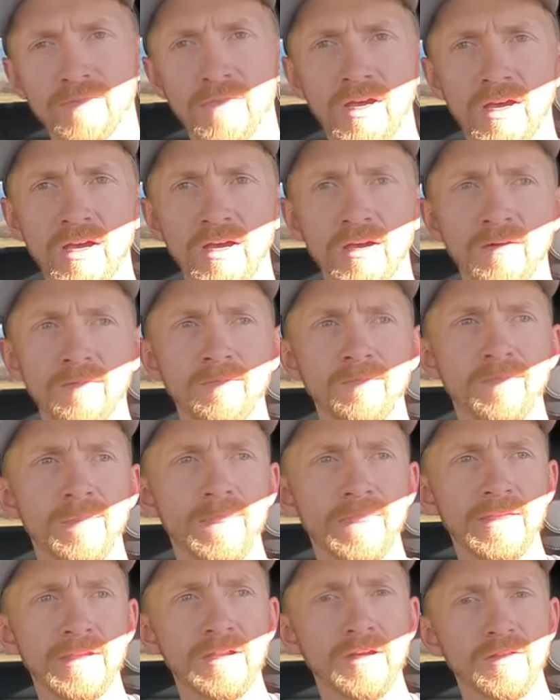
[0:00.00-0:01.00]

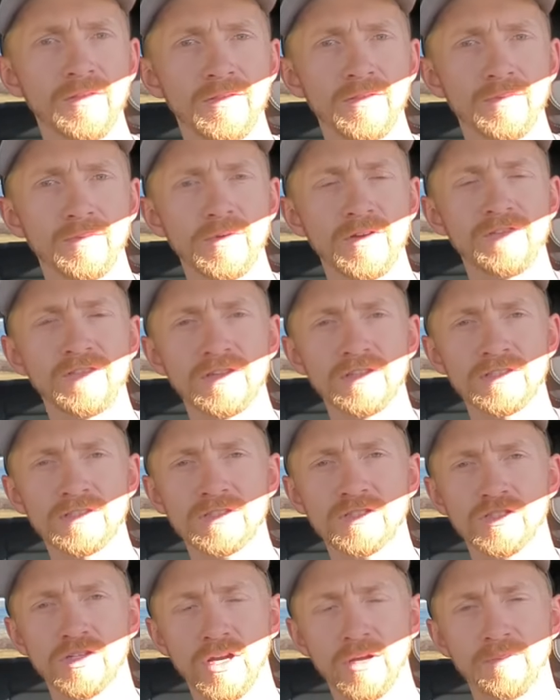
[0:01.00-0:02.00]
You know, the Rivian
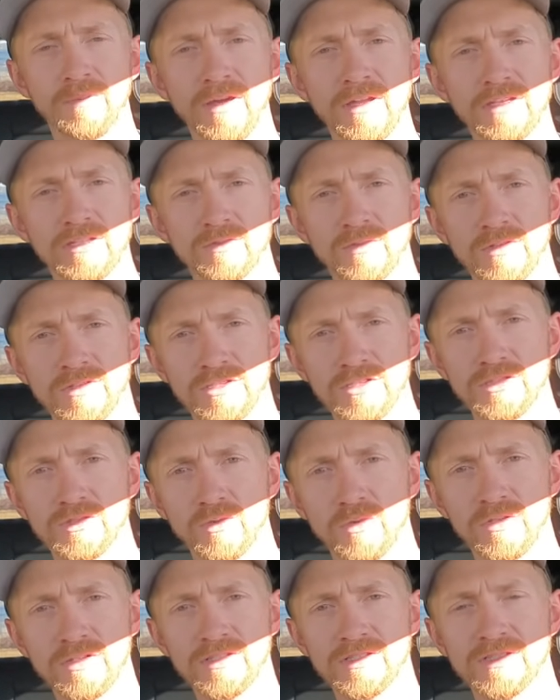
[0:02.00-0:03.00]
truck bed is one of the
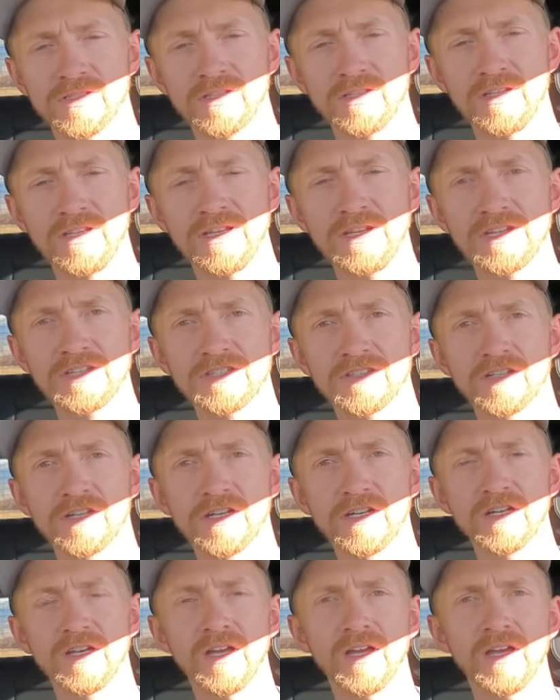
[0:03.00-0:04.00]
shortest in
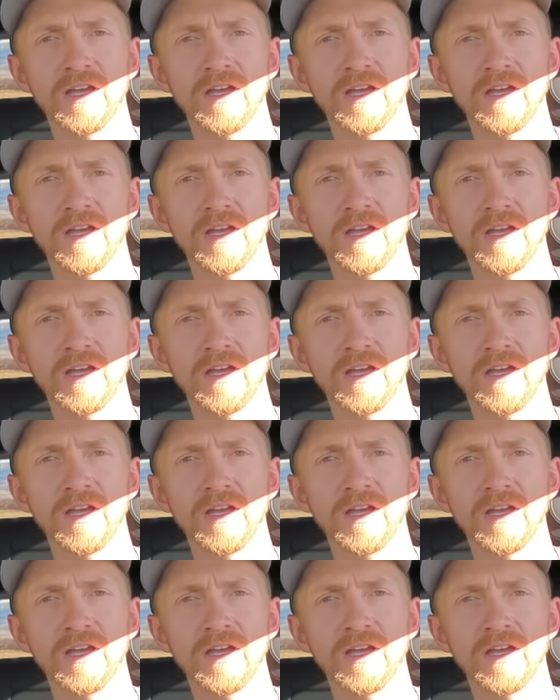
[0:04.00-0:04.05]
industry,